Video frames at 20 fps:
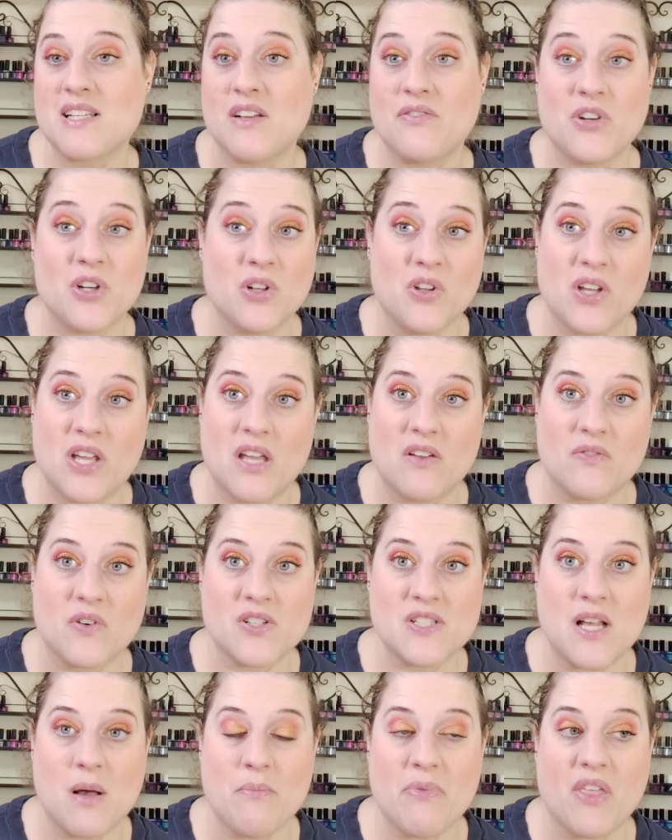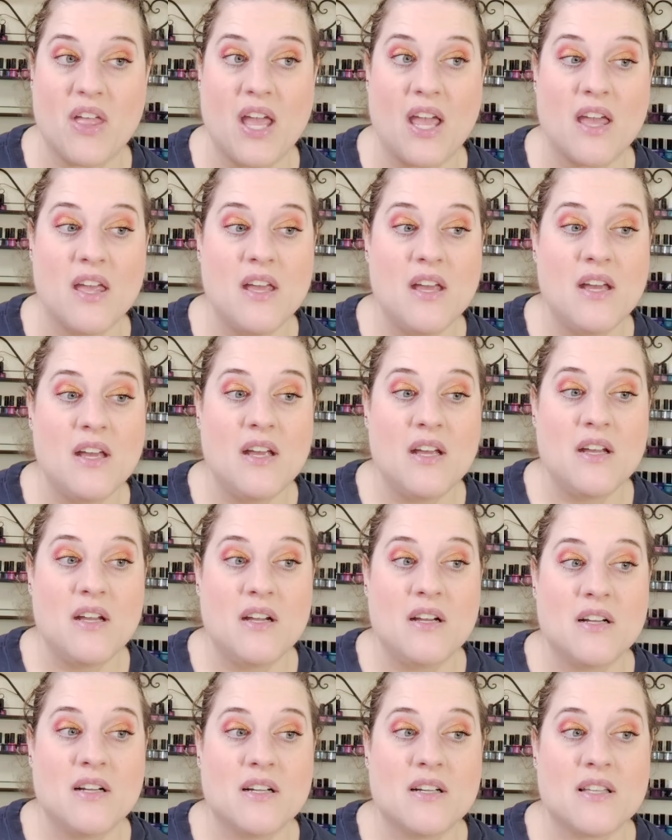If you're looking for something
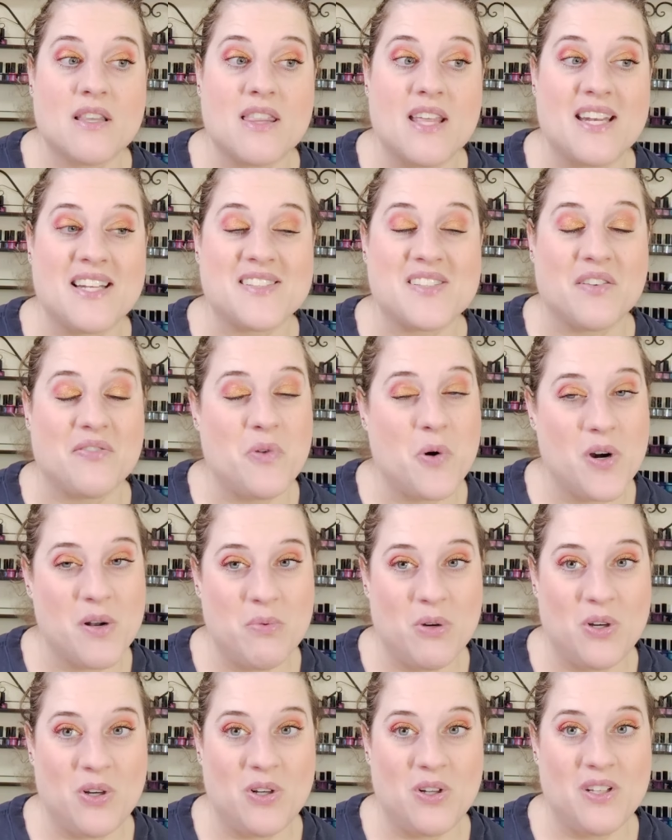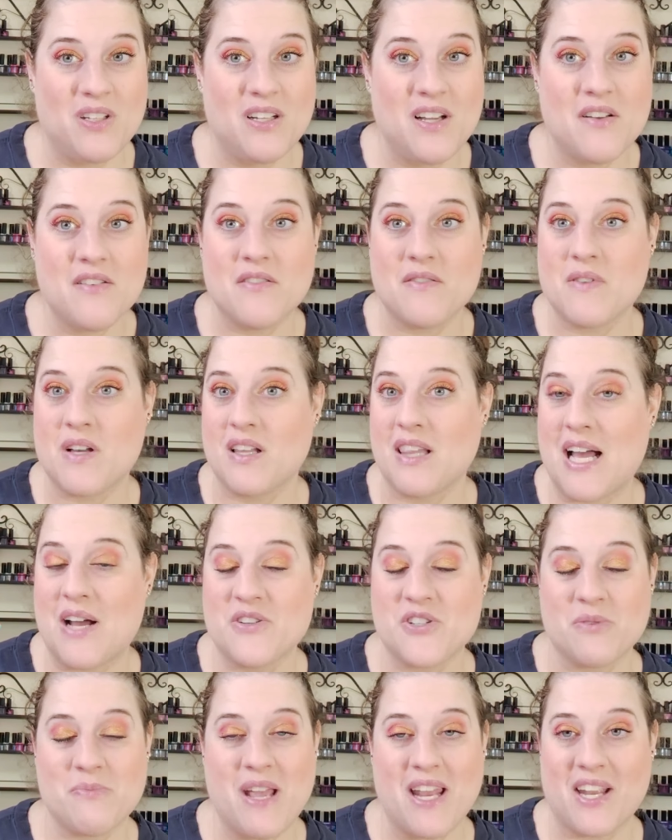that is affordable,
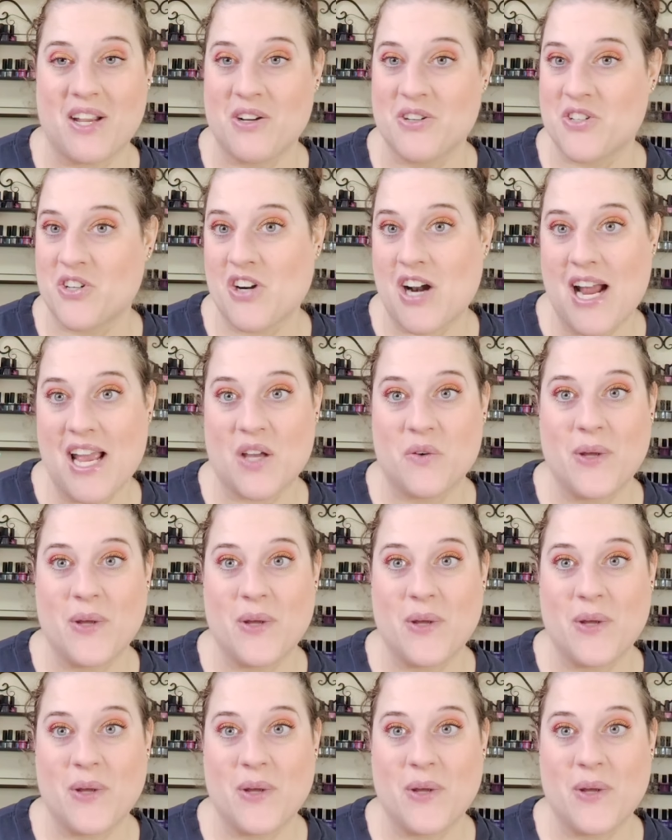allows your manicure to dry